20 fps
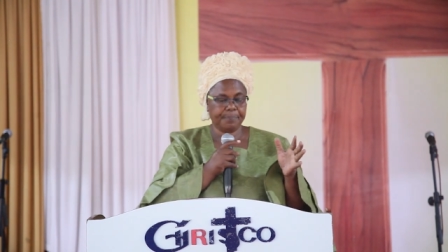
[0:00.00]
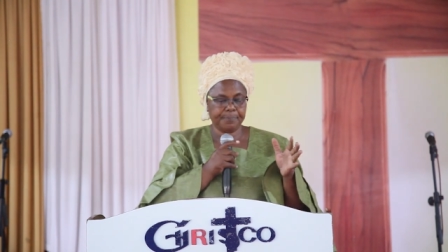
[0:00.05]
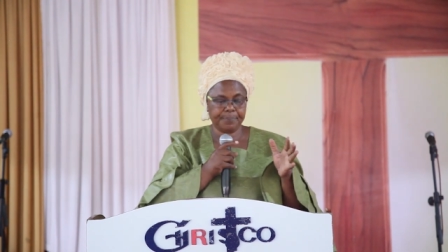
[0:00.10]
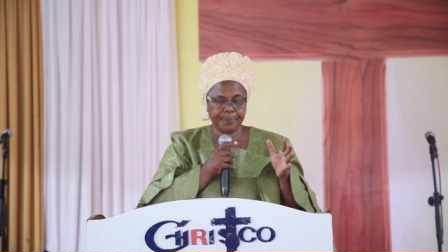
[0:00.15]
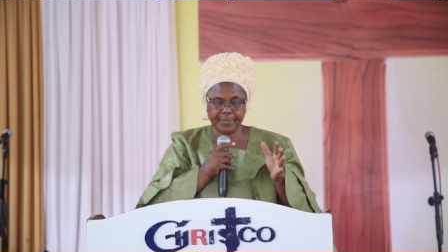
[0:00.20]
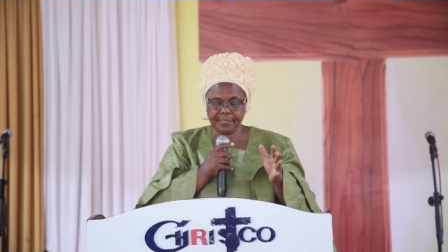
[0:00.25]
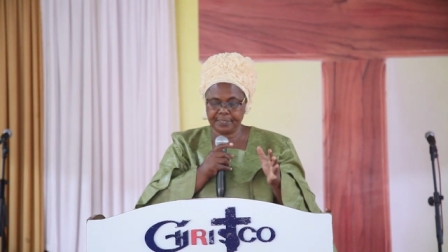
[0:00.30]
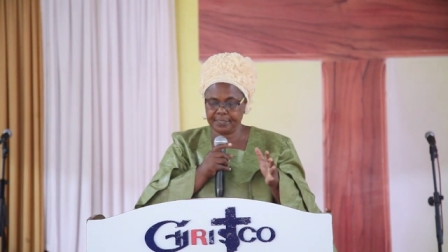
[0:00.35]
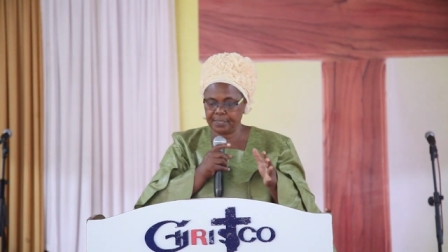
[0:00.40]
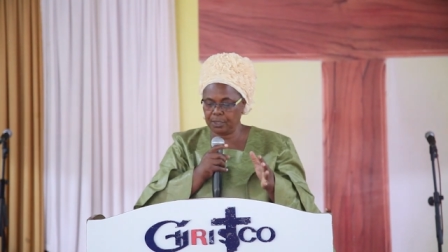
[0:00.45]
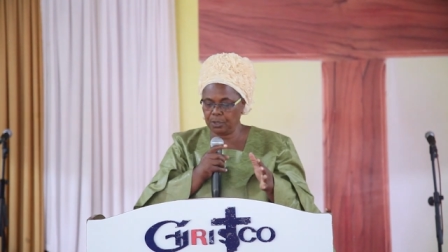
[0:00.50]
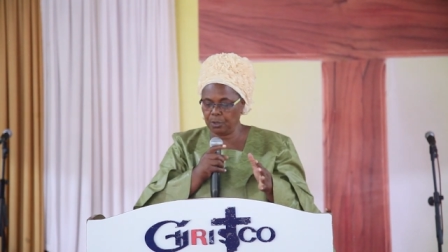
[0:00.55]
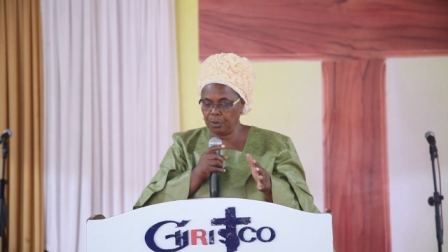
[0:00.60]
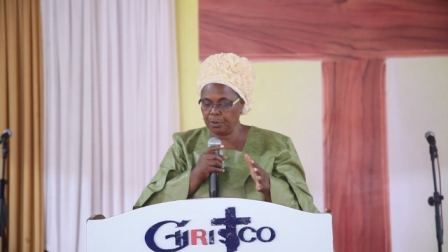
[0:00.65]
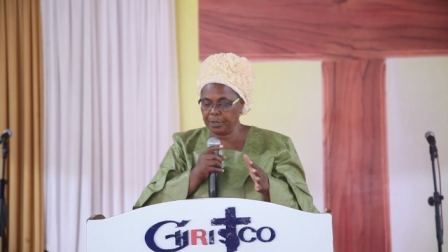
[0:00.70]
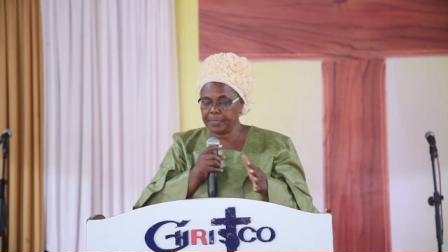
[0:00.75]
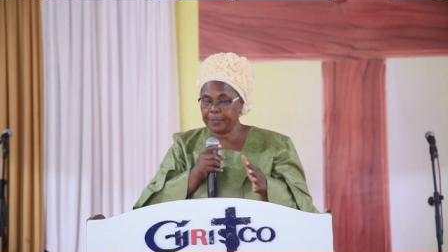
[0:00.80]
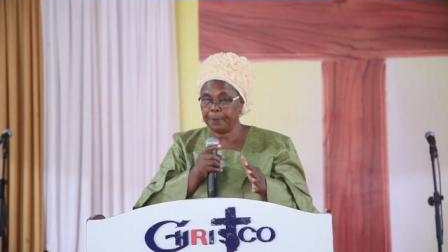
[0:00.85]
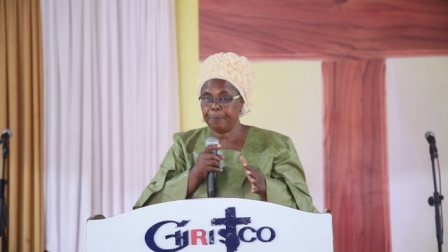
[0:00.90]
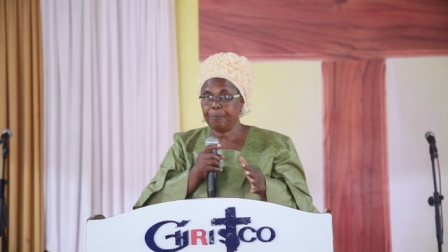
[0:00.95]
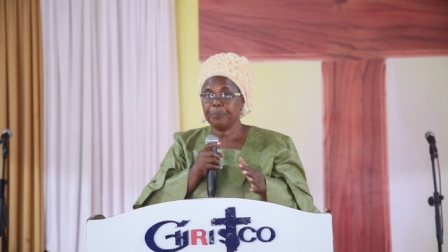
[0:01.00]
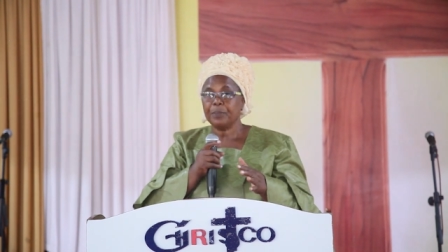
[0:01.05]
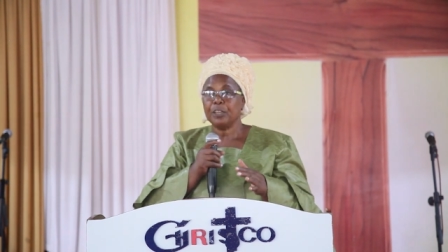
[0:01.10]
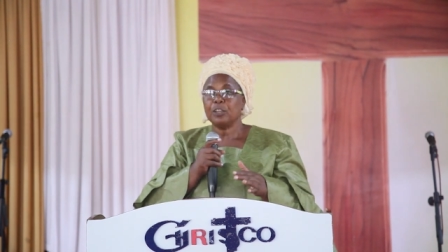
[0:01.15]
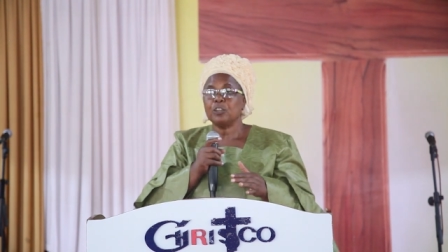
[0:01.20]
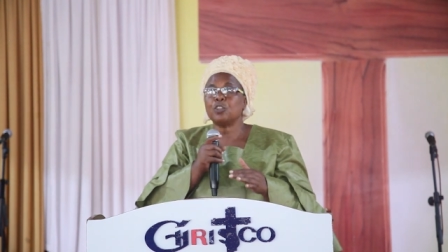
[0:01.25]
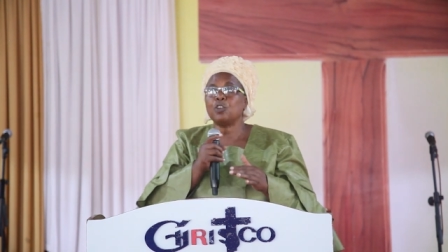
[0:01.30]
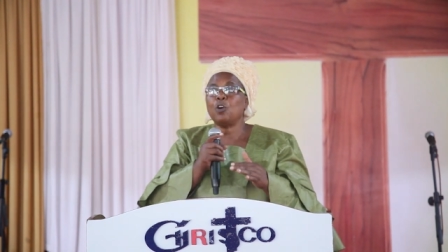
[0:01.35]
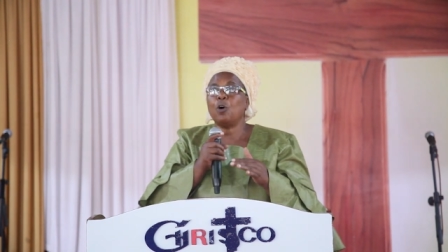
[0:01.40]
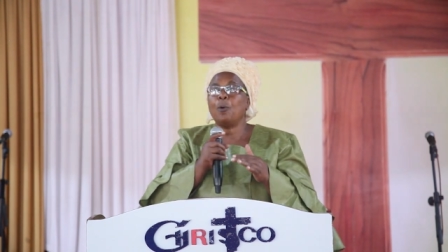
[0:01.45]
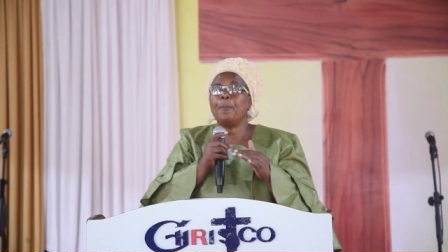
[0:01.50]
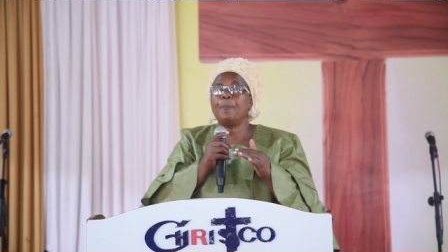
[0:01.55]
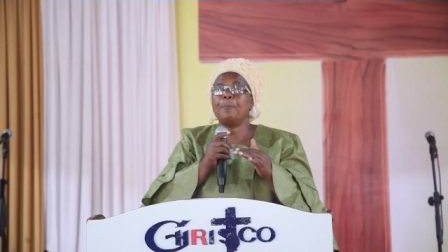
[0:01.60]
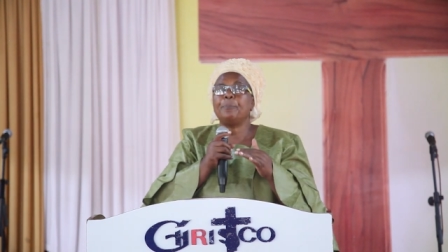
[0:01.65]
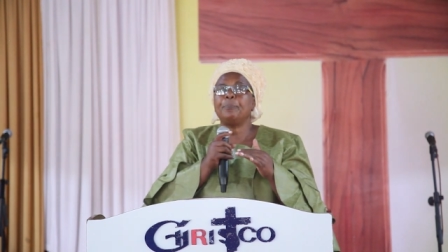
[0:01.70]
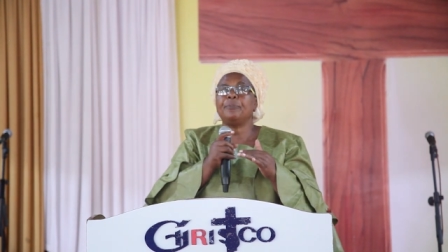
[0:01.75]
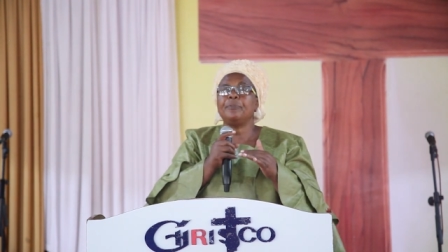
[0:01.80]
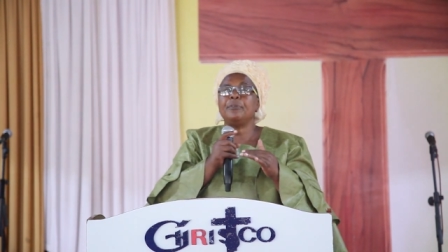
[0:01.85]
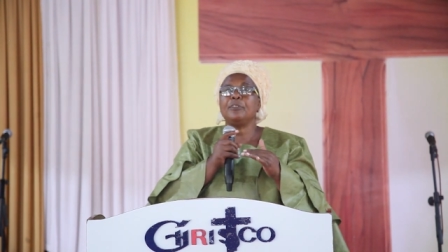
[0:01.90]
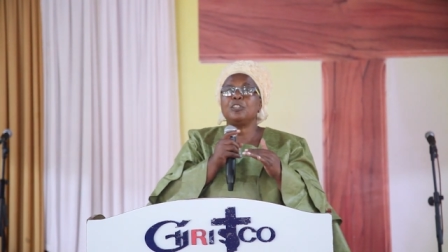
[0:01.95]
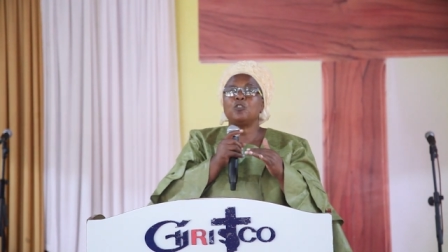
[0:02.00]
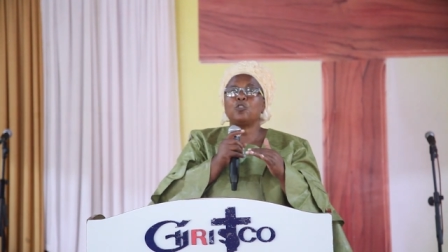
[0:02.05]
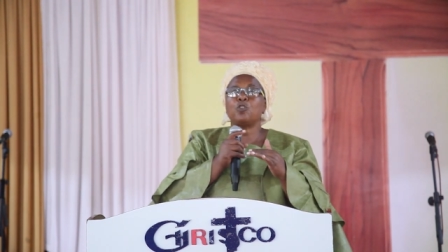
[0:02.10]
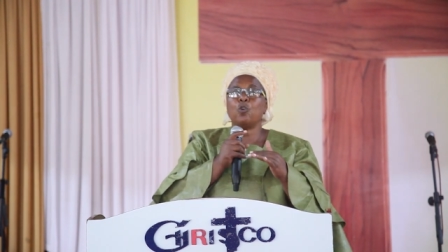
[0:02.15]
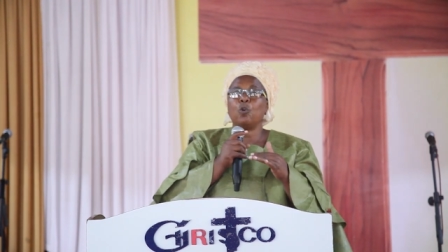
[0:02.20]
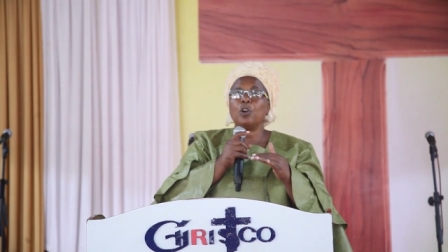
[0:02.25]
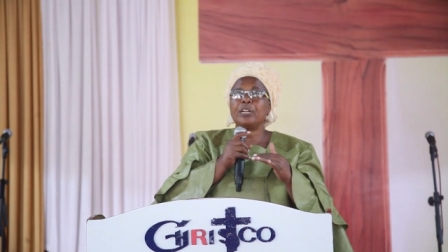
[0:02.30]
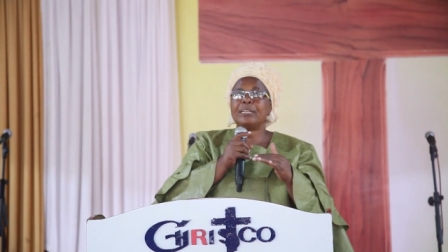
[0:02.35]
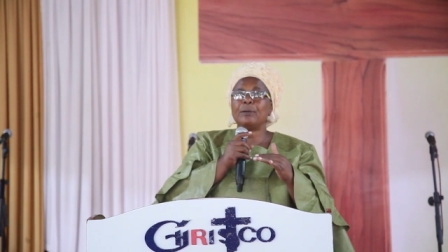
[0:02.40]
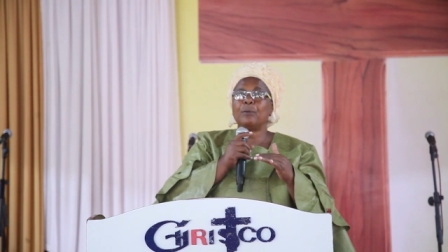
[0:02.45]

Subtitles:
Praise the Lord. So Jude